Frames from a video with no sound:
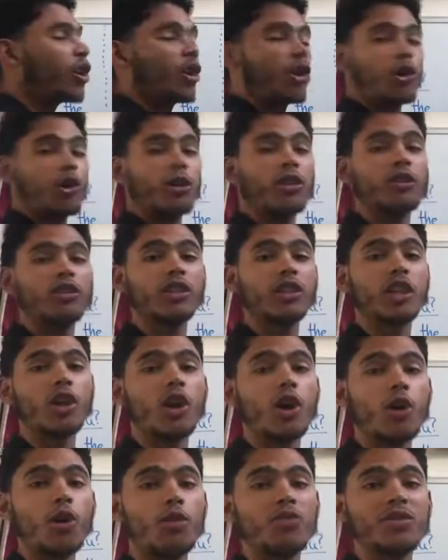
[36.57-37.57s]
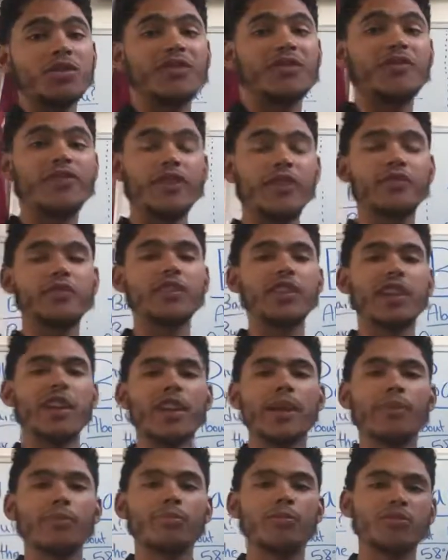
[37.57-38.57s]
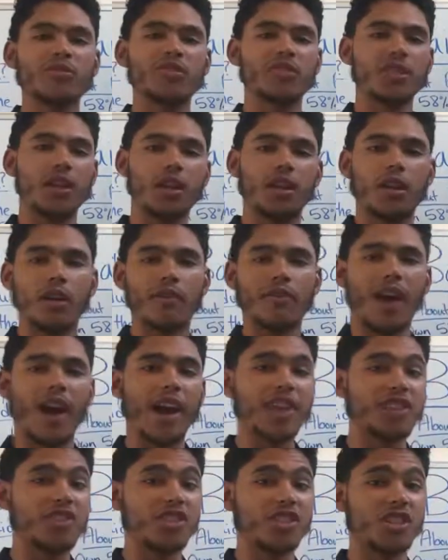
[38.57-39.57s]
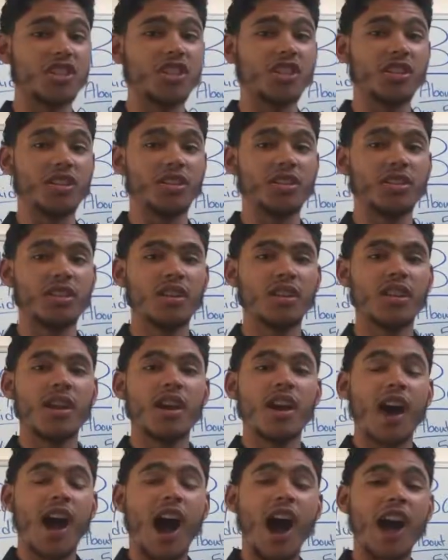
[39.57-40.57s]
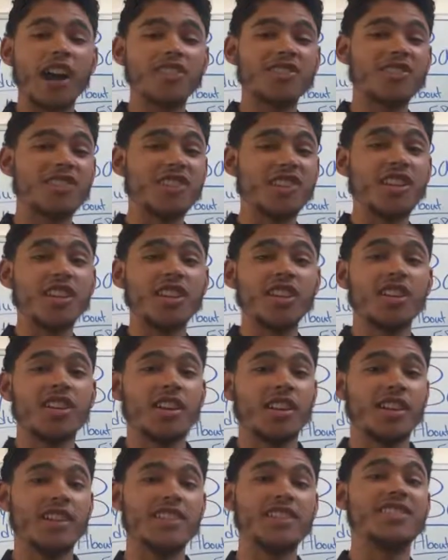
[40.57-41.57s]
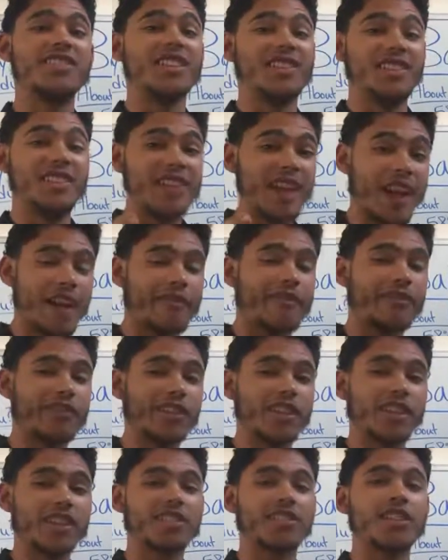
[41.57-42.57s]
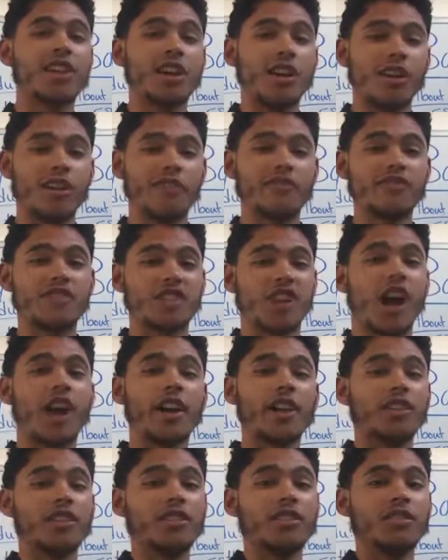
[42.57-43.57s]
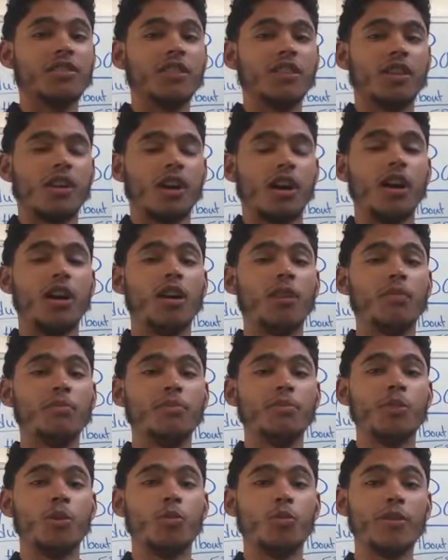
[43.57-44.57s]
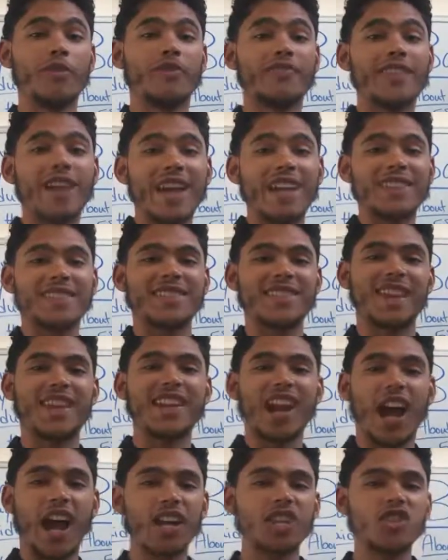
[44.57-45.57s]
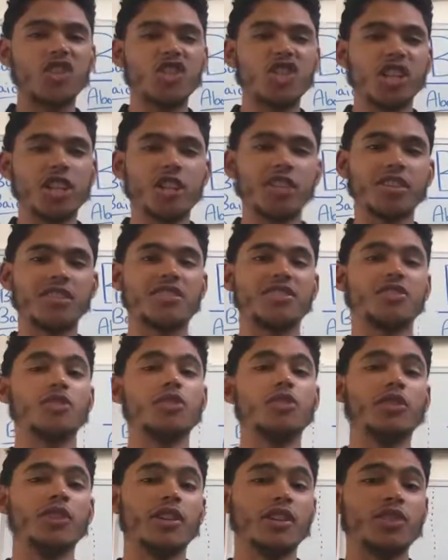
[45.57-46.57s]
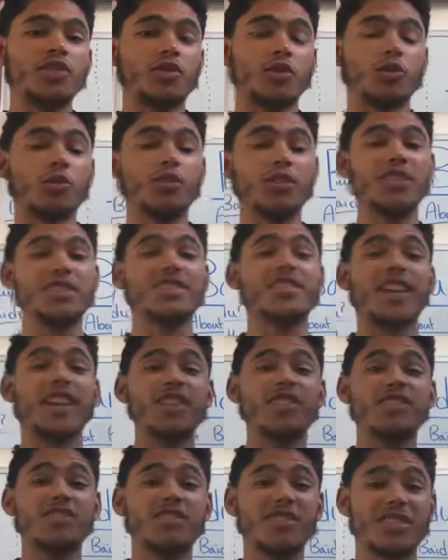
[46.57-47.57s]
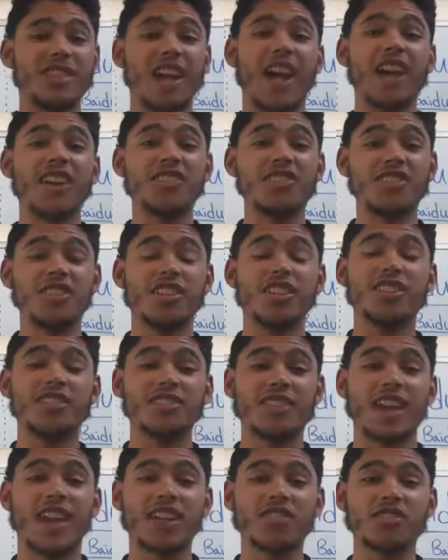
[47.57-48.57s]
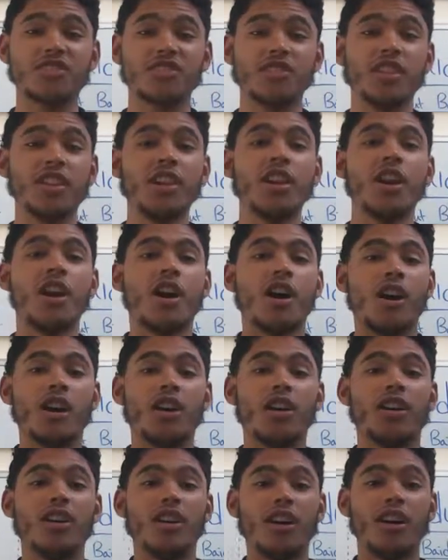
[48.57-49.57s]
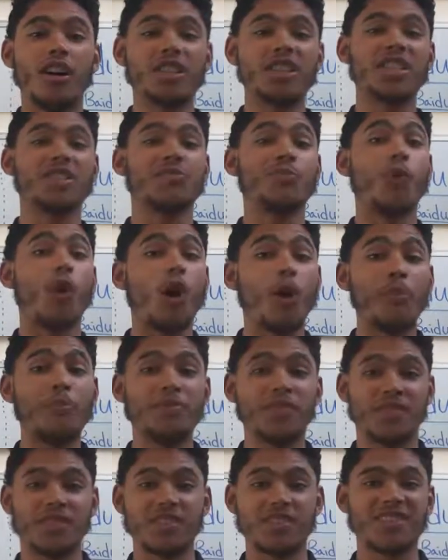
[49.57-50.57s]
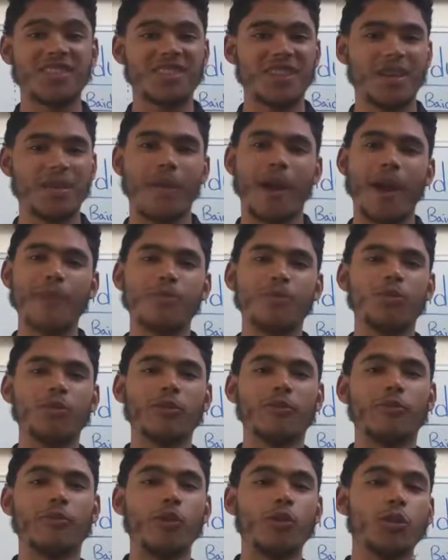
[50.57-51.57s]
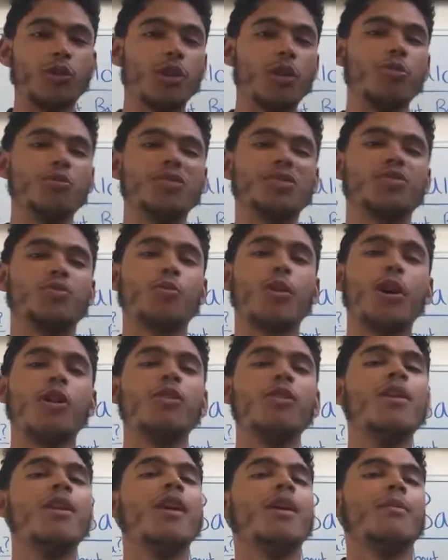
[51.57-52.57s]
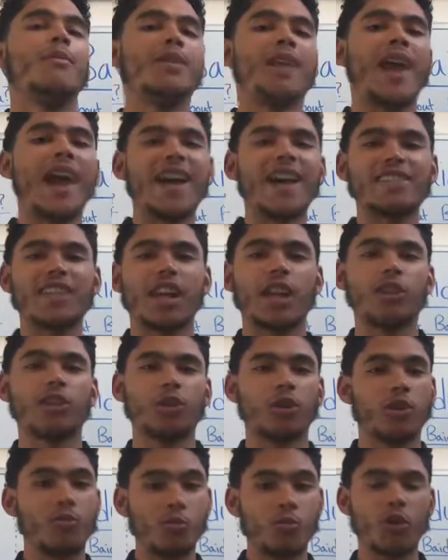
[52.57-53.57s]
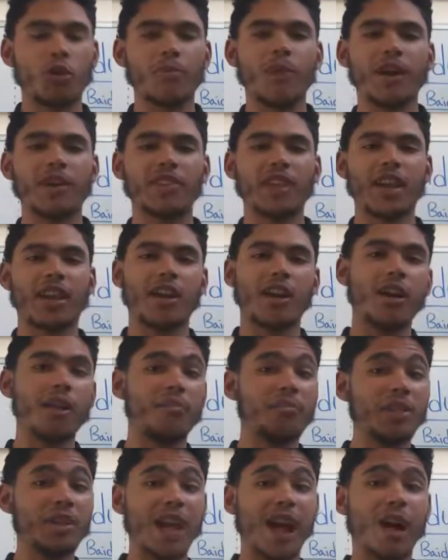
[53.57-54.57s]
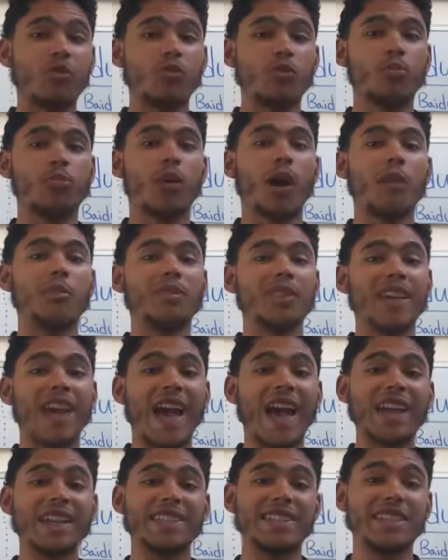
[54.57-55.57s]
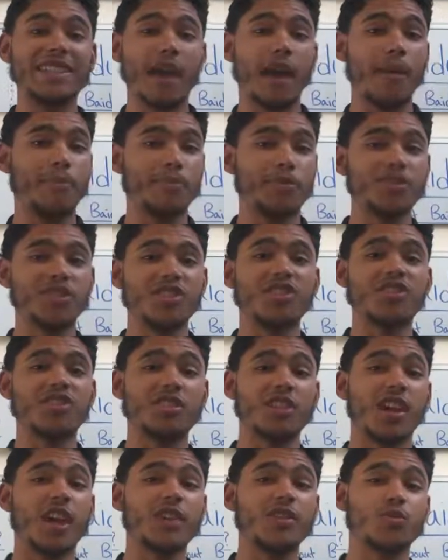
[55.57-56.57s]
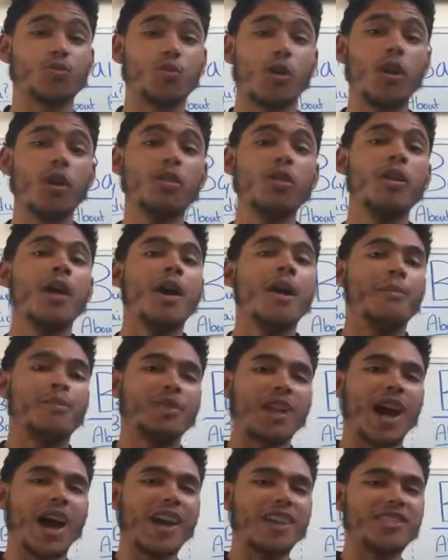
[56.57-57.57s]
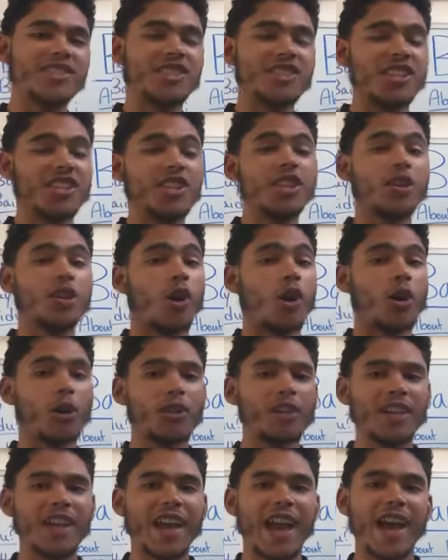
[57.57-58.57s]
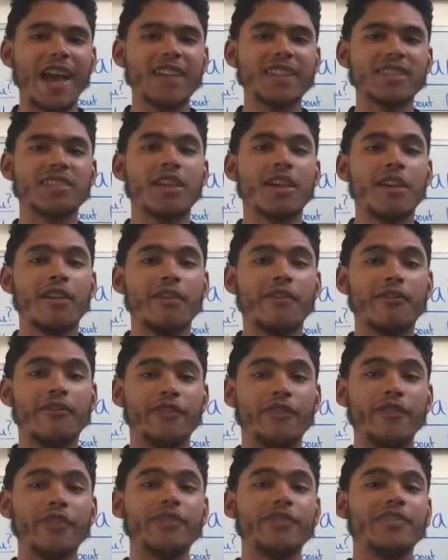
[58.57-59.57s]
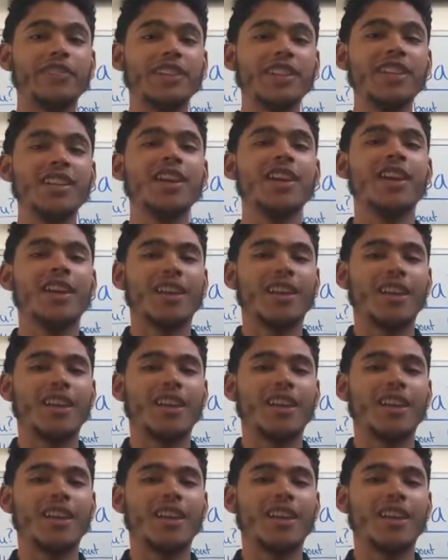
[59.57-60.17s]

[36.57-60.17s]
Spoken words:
currently owns 58% of iQIYI. iQIYI is the Netflix of China. With that said, iQIYI is still in its early stages, and iQIYI is actually a small position in my portfolio as well. But as I learn more about that company, I will probably add to that position as well. But iQIYI already has 50